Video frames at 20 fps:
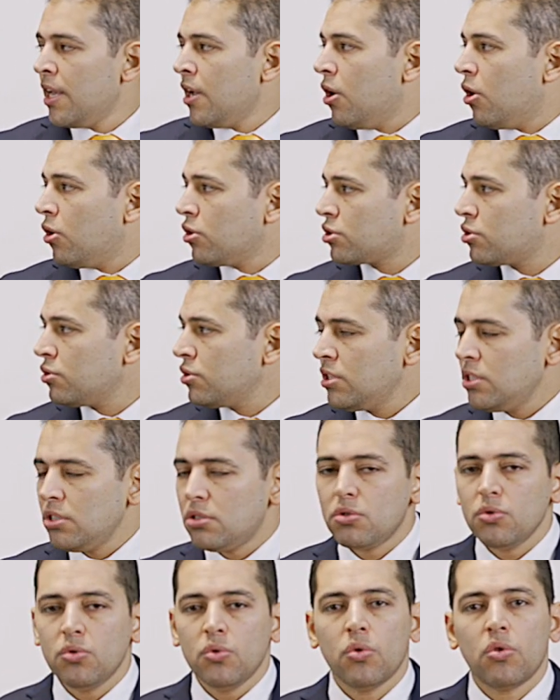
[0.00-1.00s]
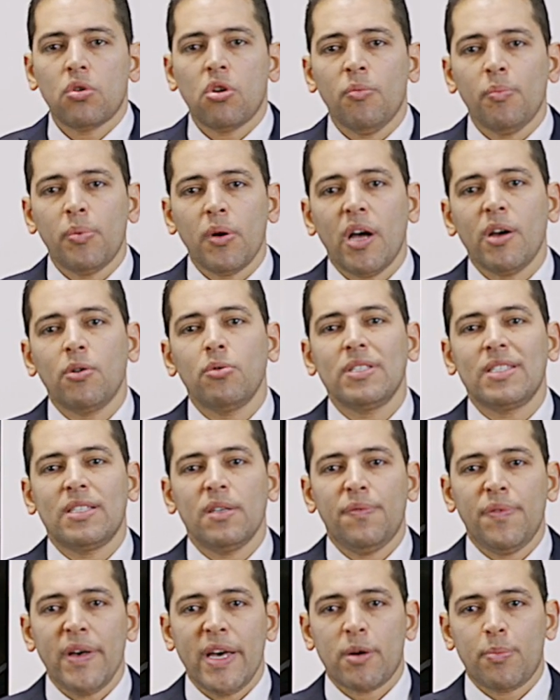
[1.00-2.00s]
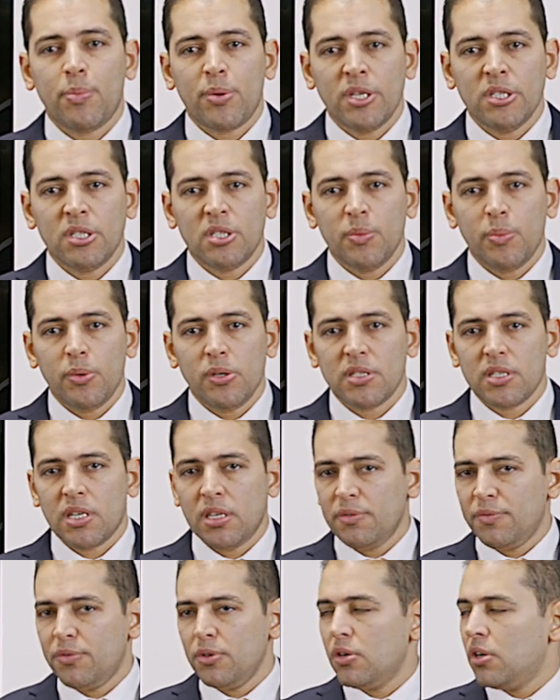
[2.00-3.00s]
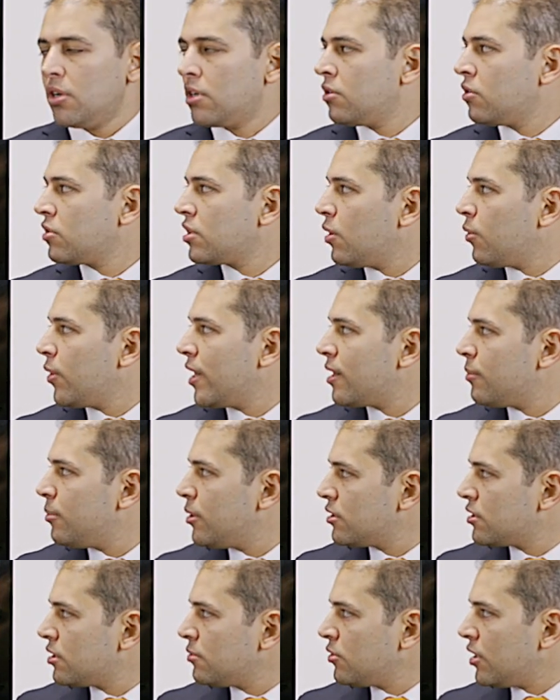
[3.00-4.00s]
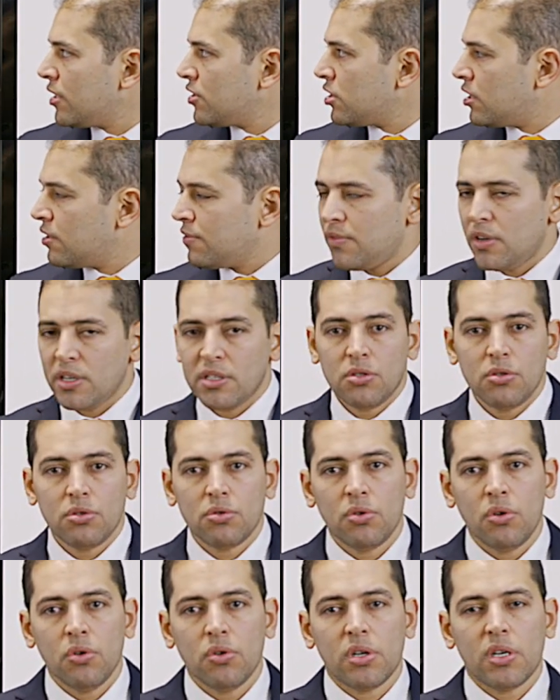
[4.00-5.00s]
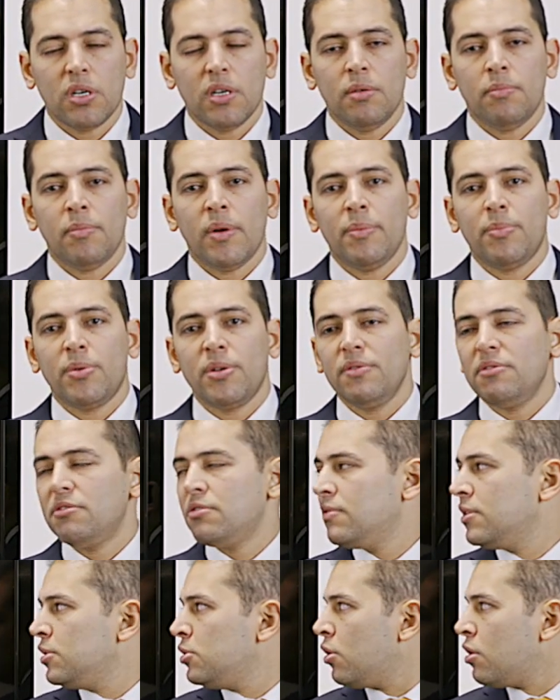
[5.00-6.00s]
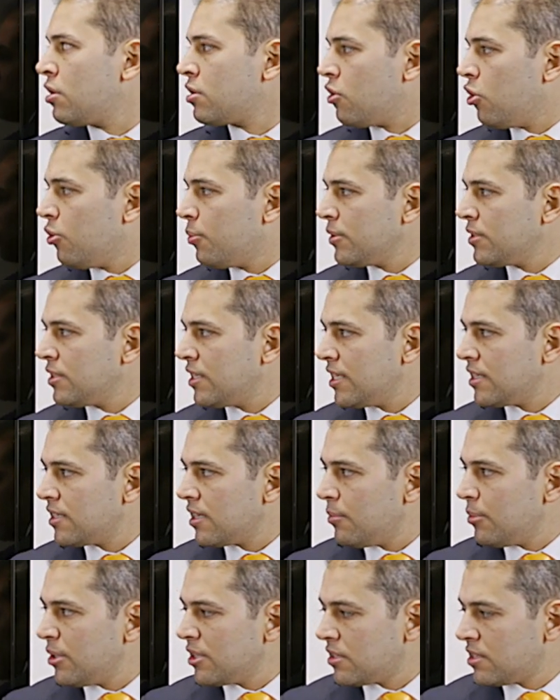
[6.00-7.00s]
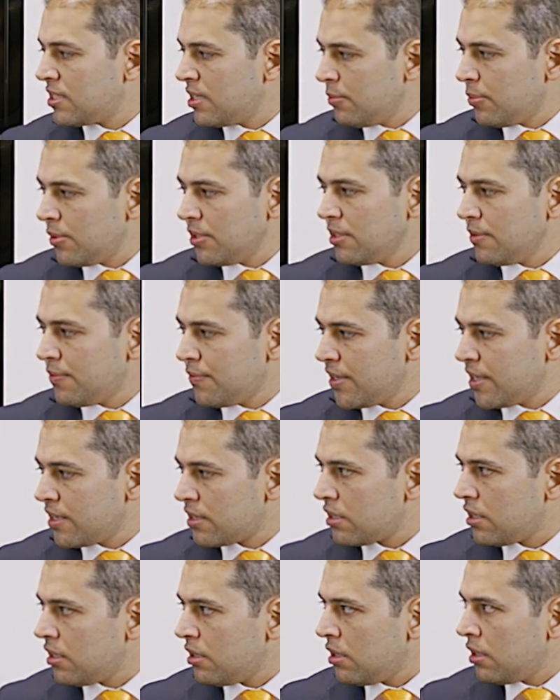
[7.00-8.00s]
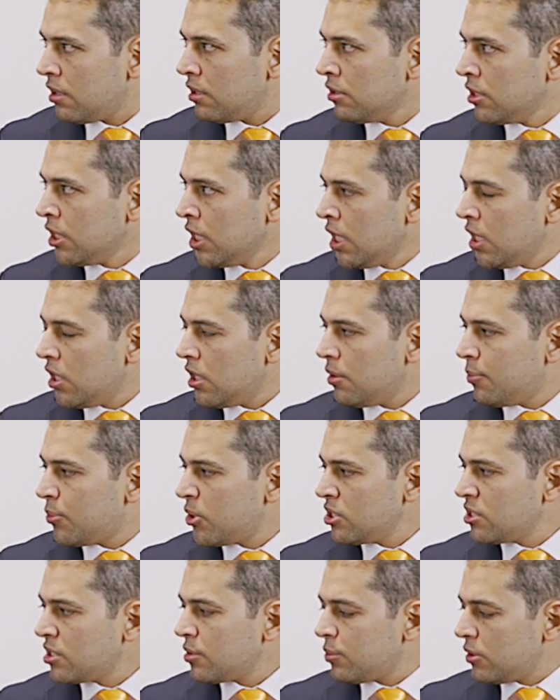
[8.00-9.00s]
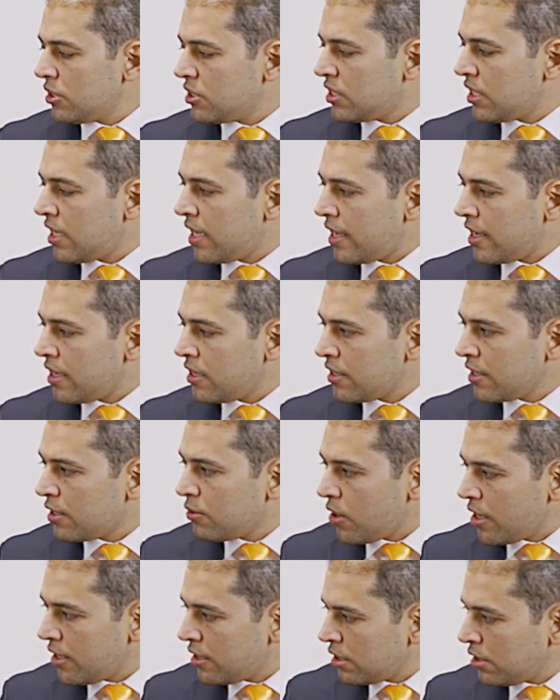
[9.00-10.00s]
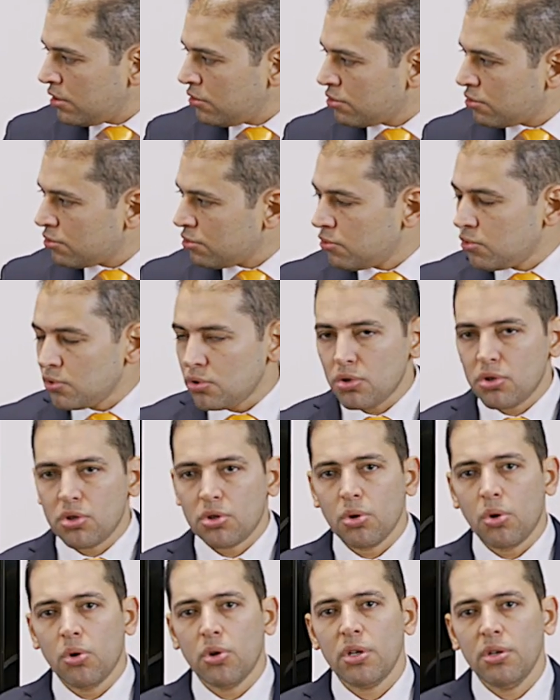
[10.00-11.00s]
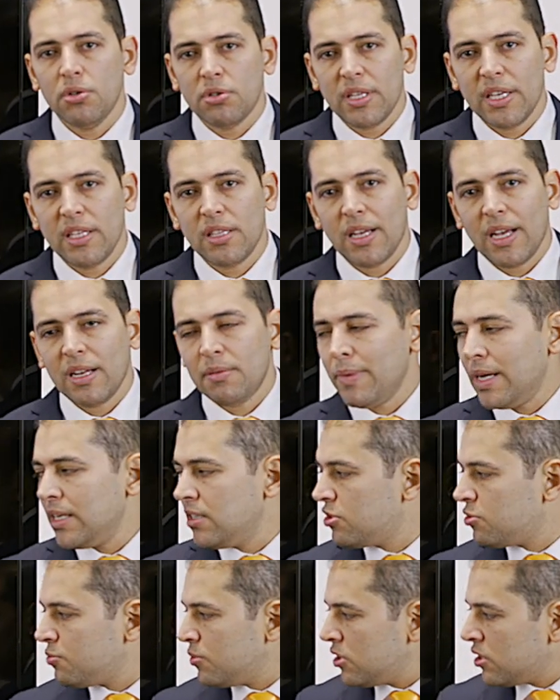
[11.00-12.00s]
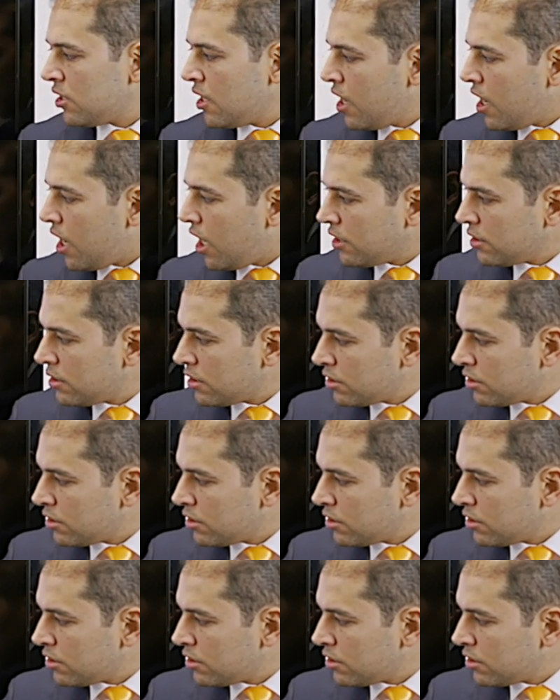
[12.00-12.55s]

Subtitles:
Also, you need to comply with the FAIR principles, and if you are not aware about them, I advise you to look at my previous video on open data. But simply the FAIR principles, they require you to store your data and management under